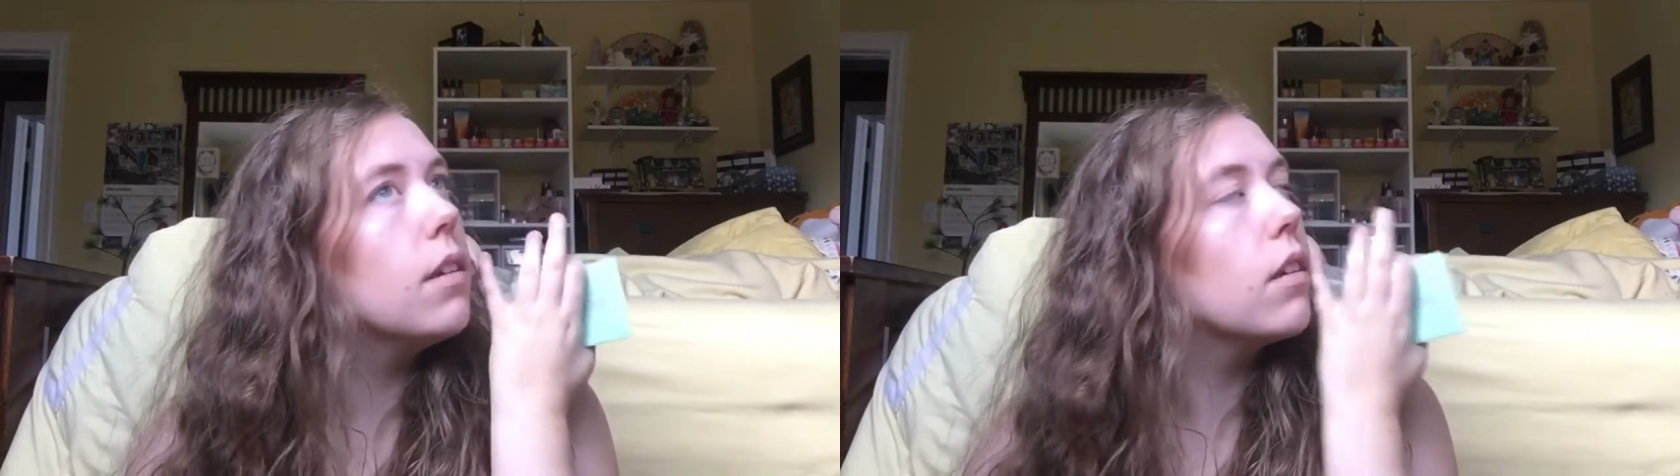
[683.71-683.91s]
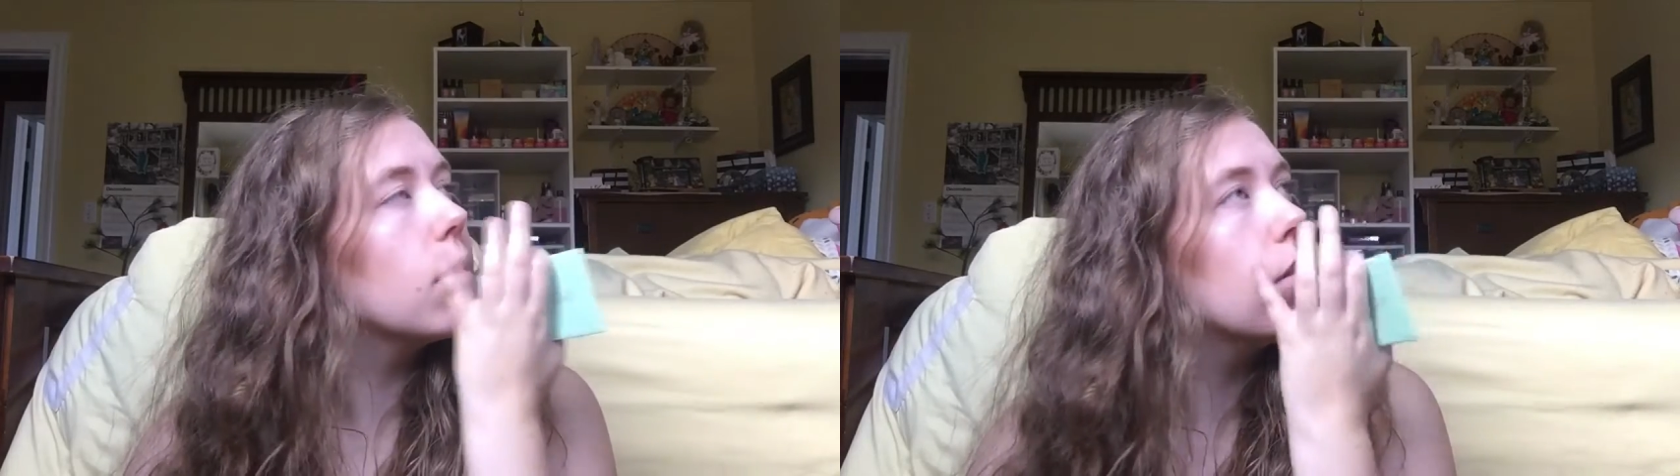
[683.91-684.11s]

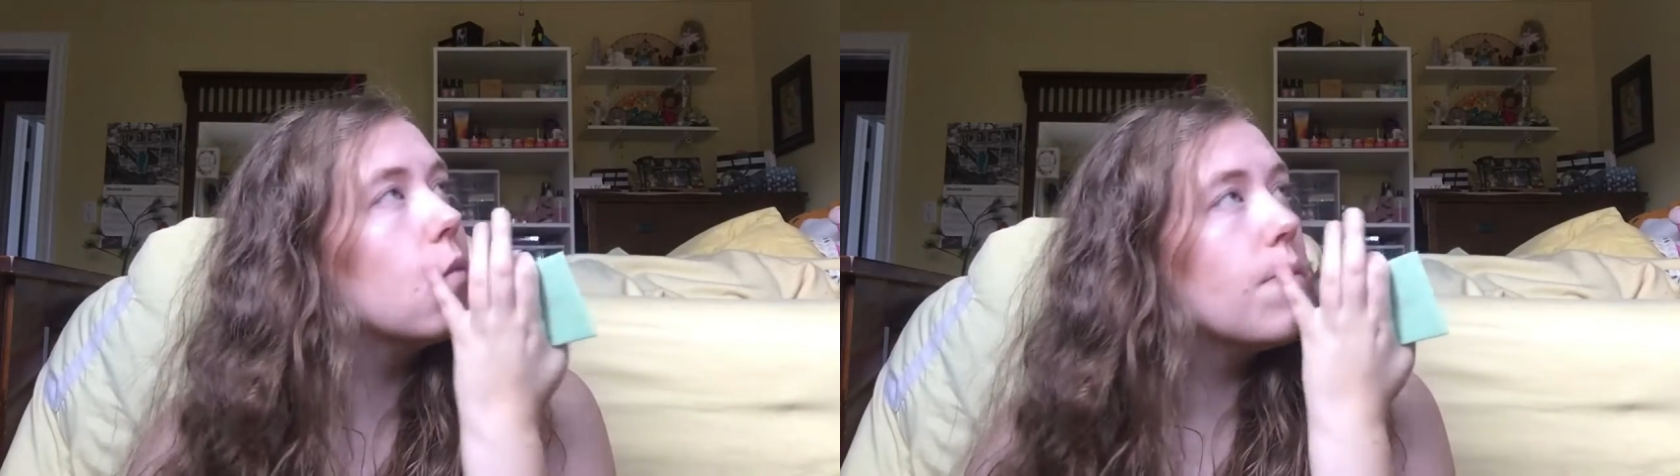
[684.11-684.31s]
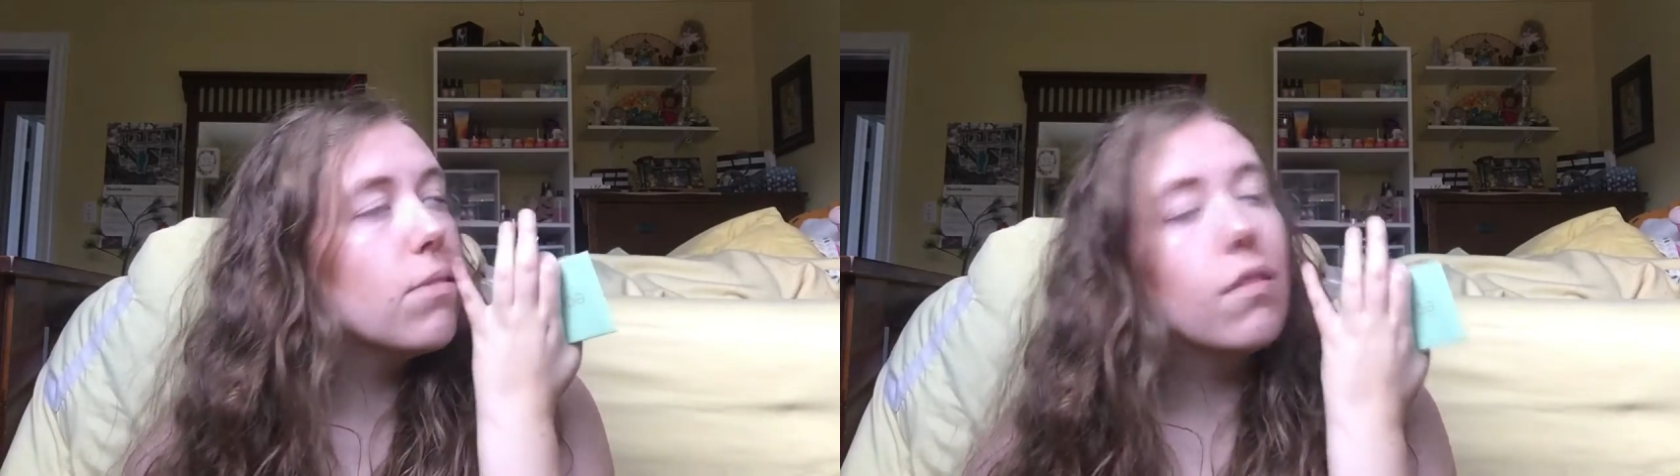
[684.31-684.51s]
Ugh.
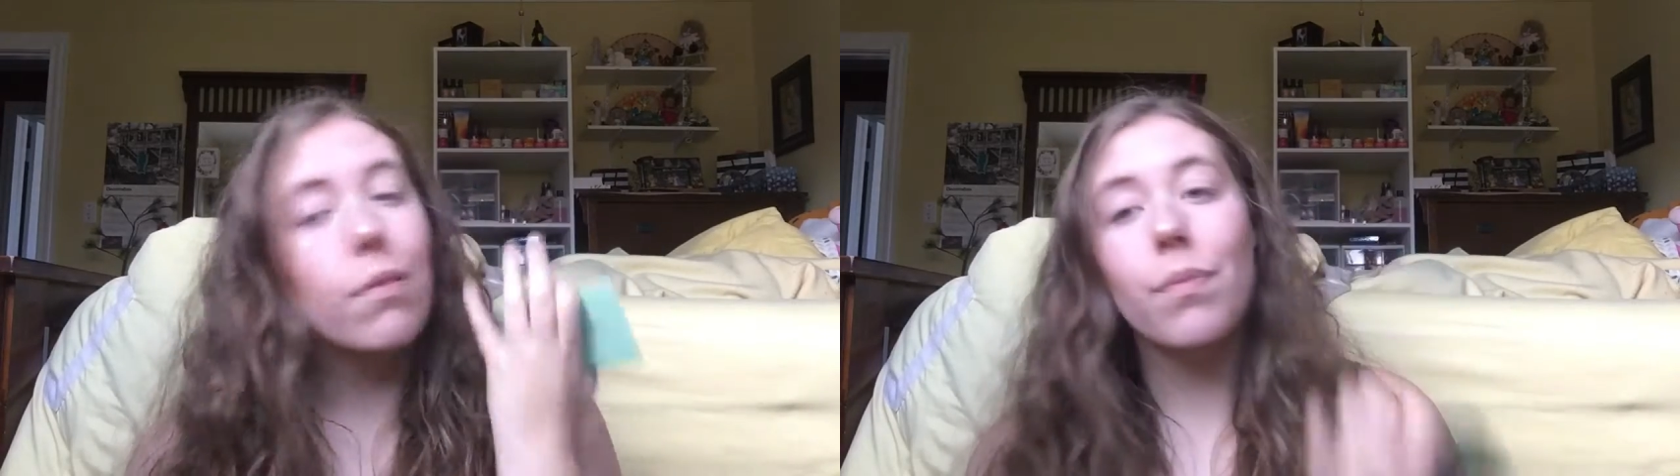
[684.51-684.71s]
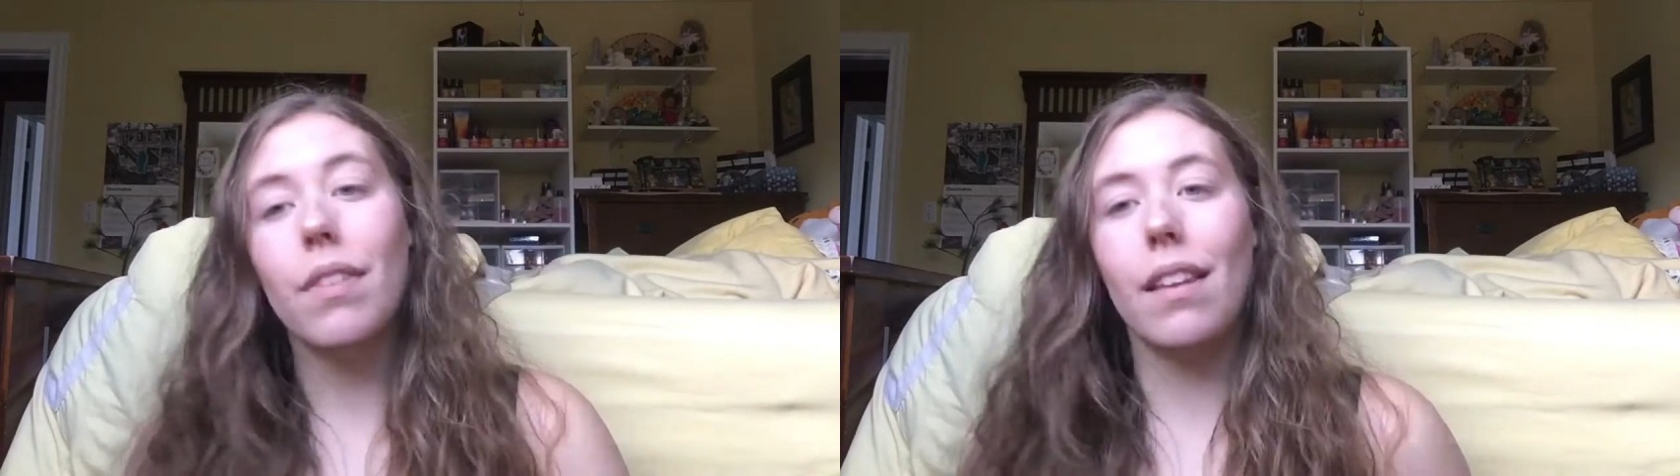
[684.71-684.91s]

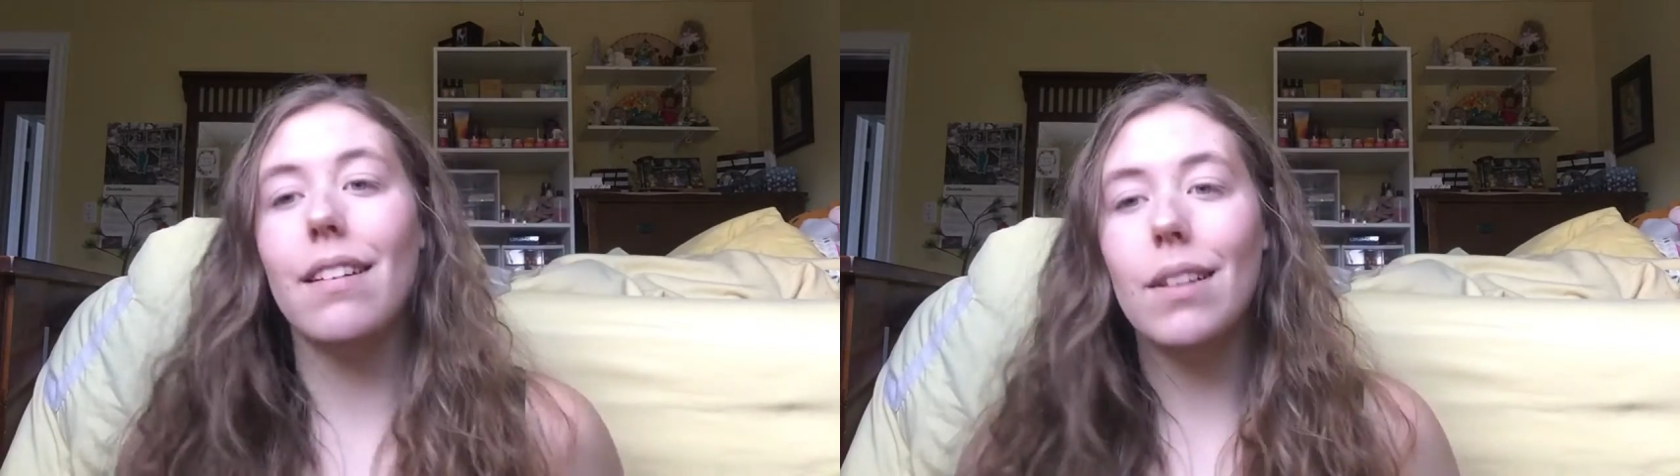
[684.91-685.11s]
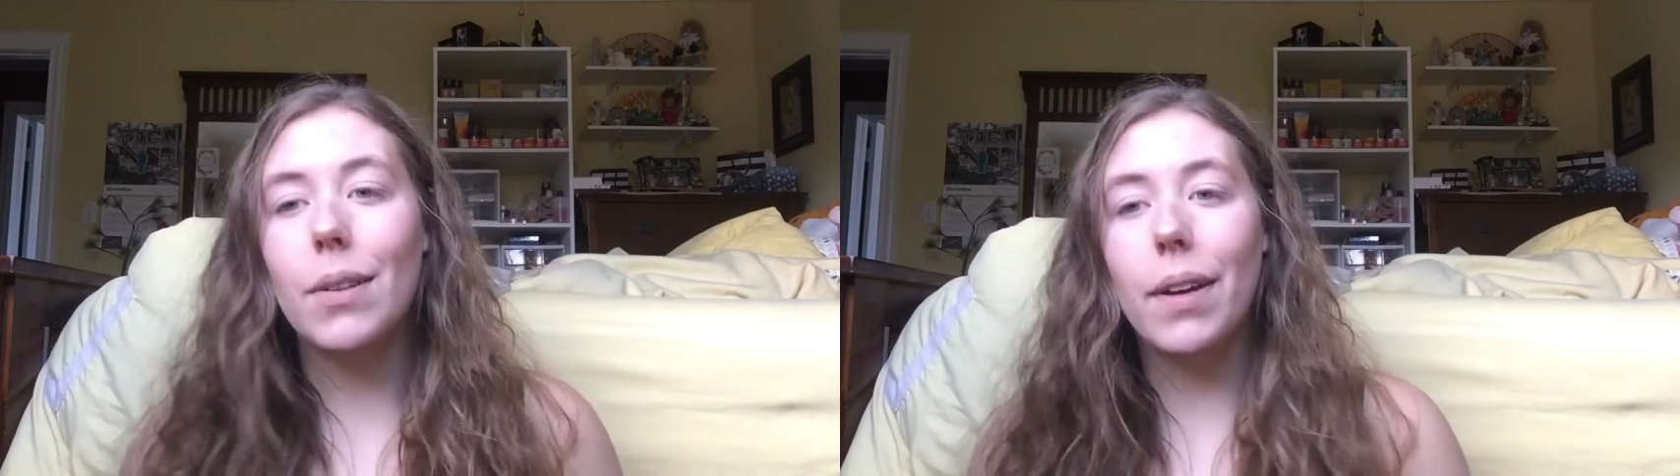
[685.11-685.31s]

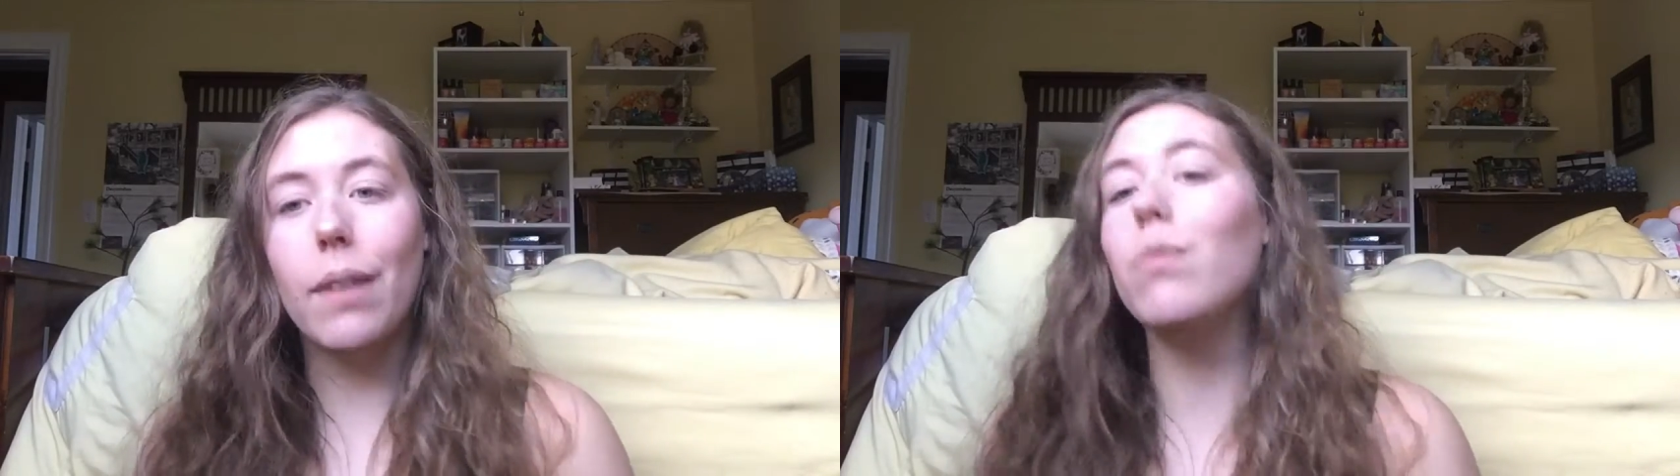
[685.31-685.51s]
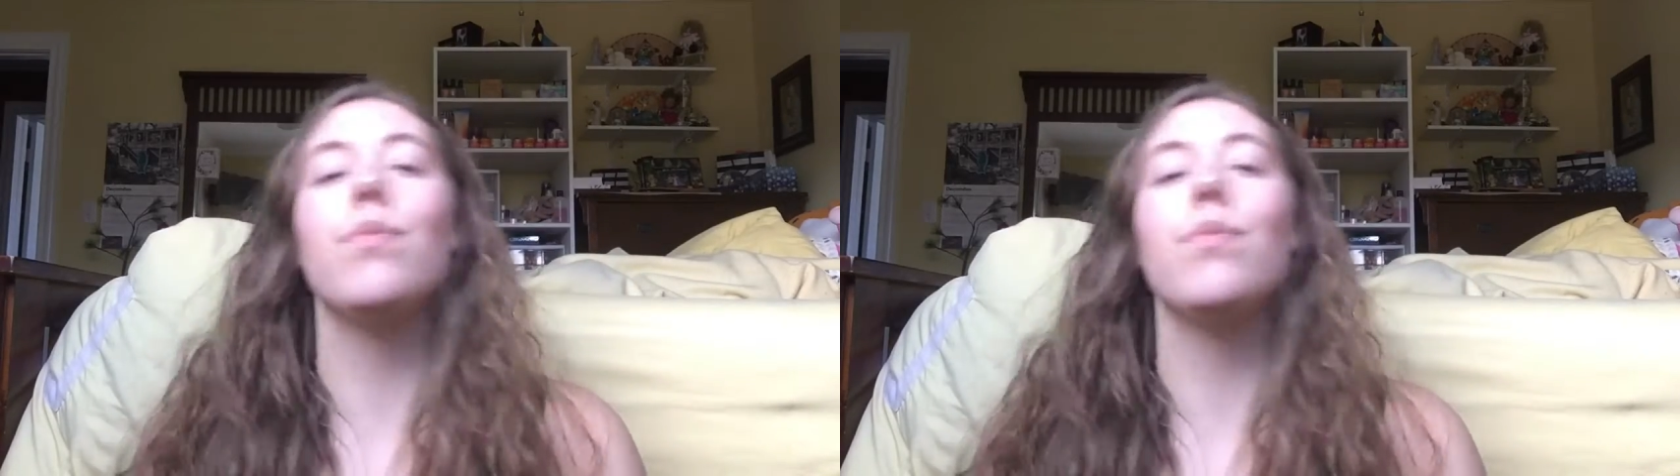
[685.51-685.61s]
Okay.